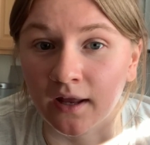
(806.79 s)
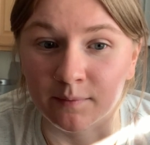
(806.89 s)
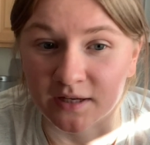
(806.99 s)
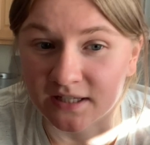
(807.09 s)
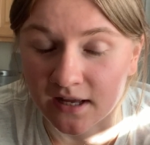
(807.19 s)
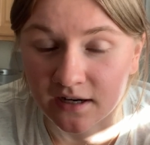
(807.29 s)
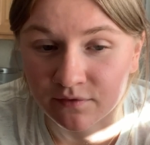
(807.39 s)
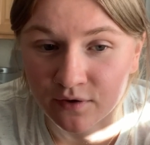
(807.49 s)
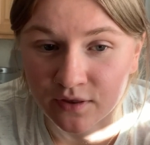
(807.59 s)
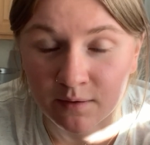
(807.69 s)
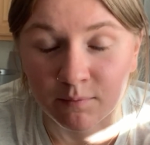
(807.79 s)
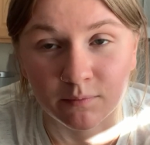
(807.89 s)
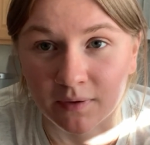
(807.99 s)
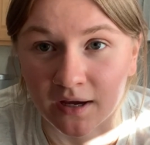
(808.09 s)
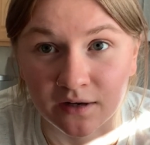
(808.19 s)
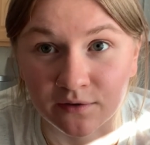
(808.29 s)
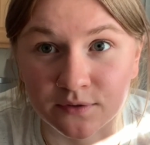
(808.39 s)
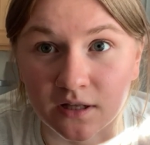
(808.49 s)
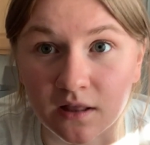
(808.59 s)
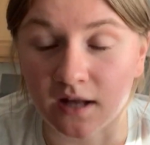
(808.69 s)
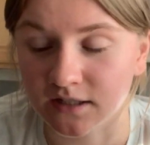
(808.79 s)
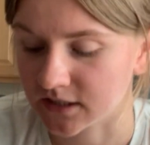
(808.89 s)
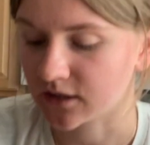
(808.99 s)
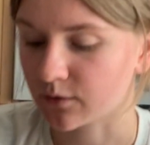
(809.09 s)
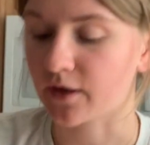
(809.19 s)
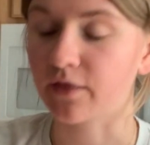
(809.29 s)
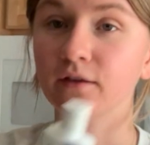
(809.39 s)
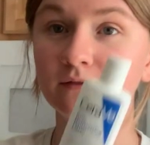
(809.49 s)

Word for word: and I'm excited for them, but man, it was a lot to deal with.